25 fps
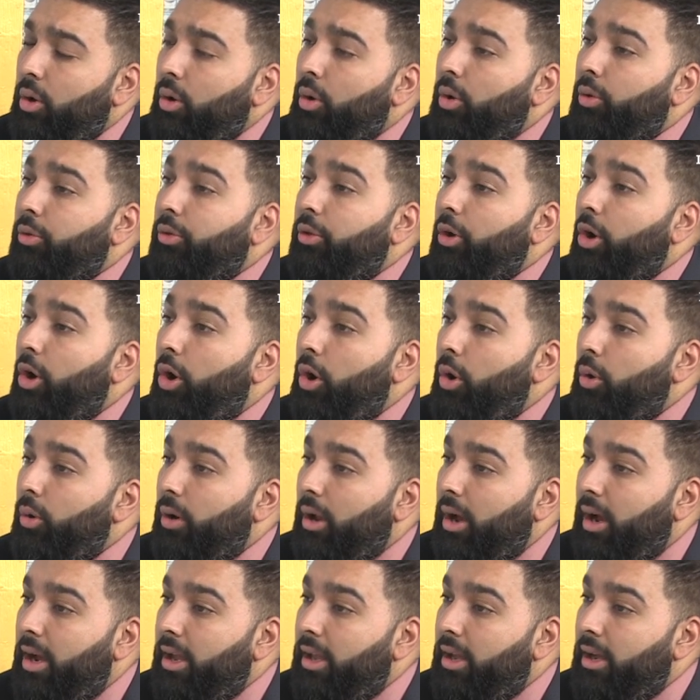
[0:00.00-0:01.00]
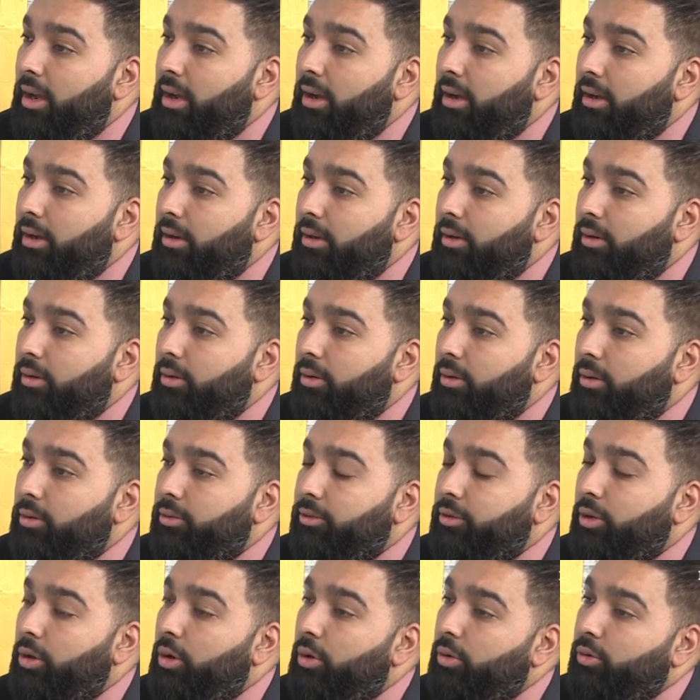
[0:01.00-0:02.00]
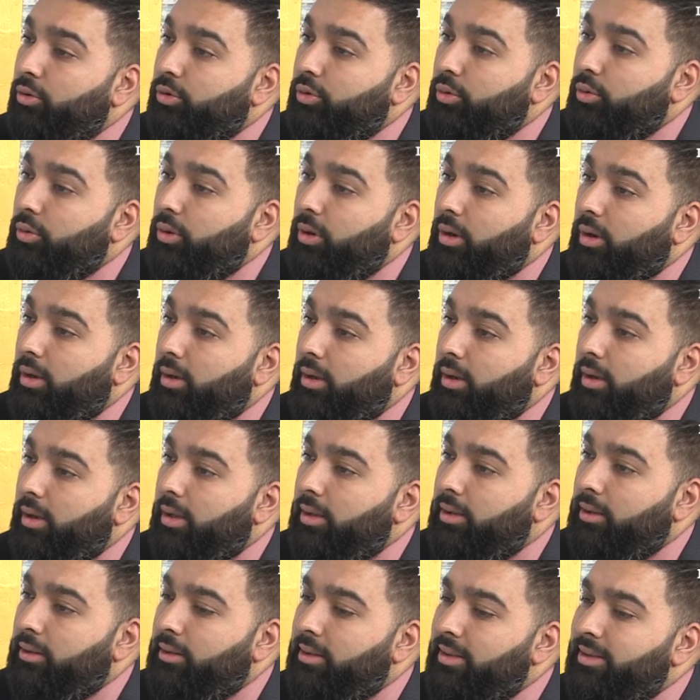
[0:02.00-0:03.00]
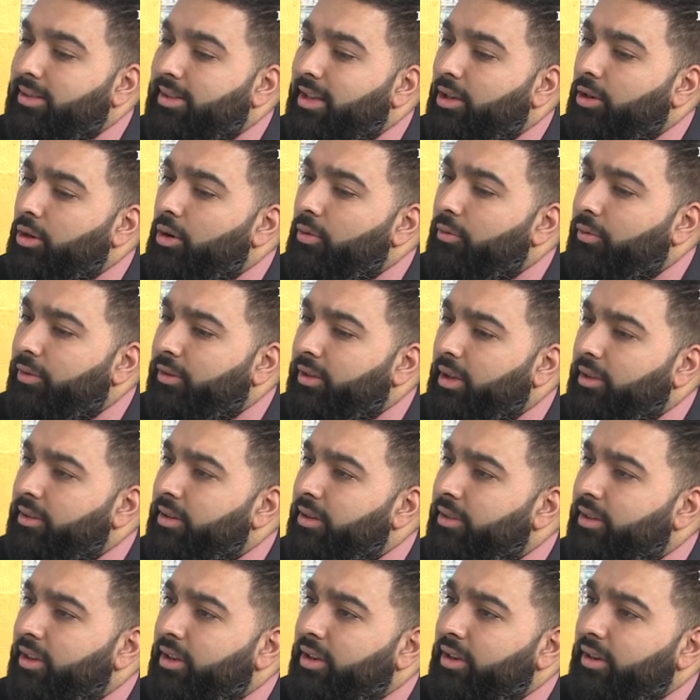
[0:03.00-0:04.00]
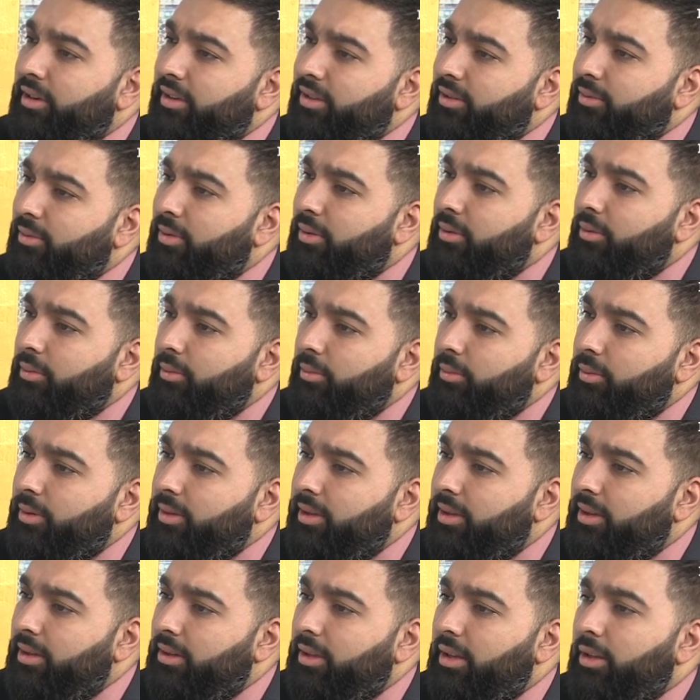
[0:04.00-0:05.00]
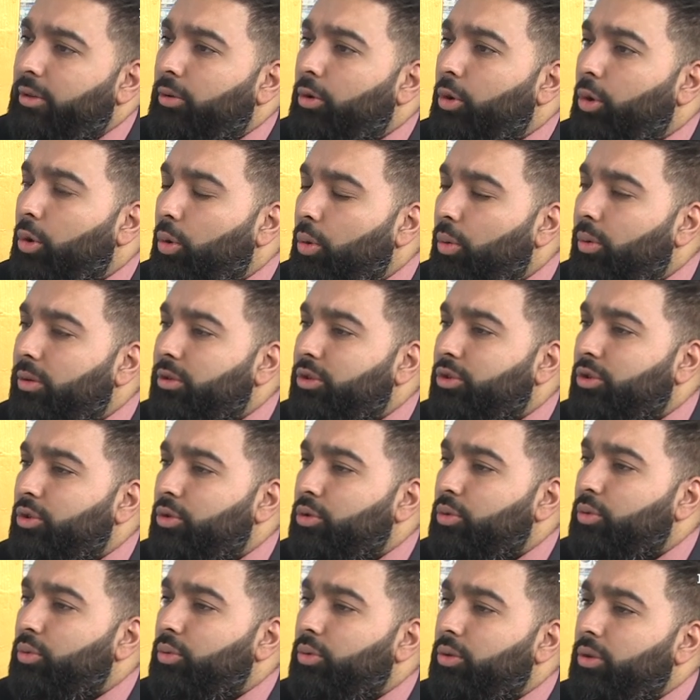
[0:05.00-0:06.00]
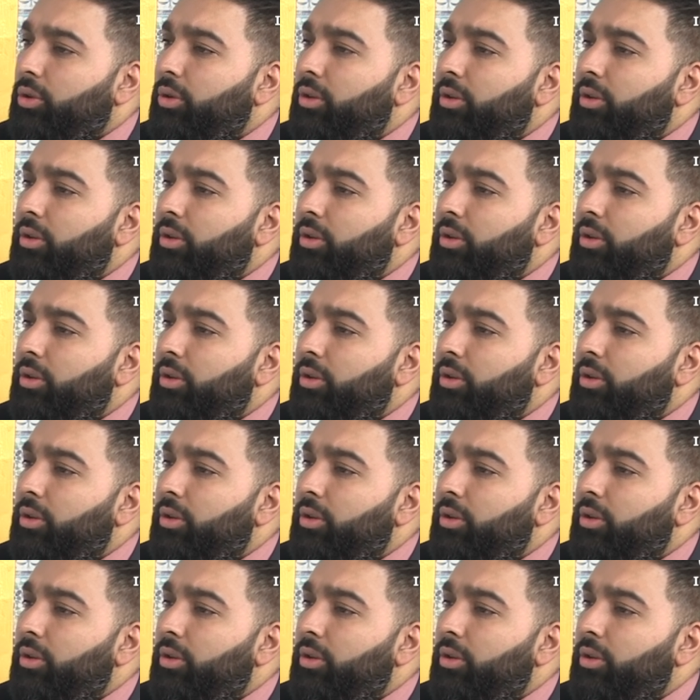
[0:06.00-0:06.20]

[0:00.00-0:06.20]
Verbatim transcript: or the whole ayah or the whole surah? And does that go for the other dhikr as well within the ruku and sujood?